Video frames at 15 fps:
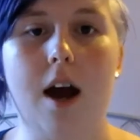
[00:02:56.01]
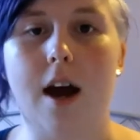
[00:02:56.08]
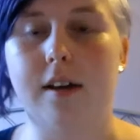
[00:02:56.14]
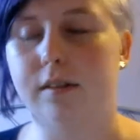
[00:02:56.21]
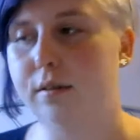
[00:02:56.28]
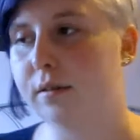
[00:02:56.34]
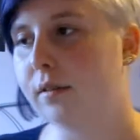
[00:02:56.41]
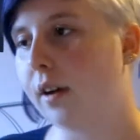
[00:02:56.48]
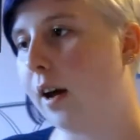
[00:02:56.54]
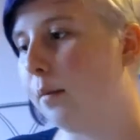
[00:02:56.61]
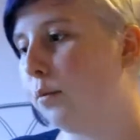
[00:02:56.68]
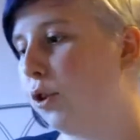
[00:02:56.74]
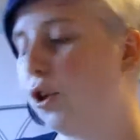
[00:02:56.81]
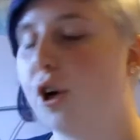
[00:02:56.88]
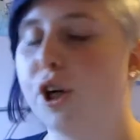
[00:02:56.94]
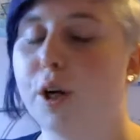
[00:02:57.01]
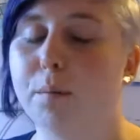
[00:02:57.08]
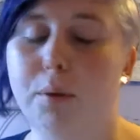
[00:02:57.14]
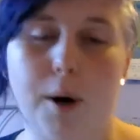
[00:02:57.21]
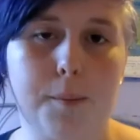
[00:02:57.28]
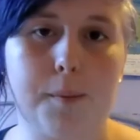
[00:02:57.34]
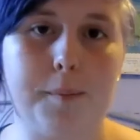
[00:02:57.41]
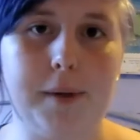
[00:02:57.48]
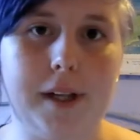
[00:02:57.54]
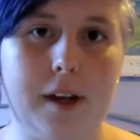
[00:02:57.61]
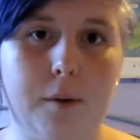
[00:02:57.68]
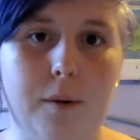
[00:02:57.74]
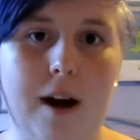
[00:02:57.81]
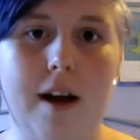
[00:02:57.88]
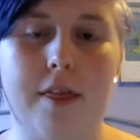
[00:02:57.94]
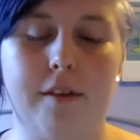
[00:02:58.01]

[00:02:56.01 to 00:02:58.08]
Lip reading: As I'm sure you're probably aware,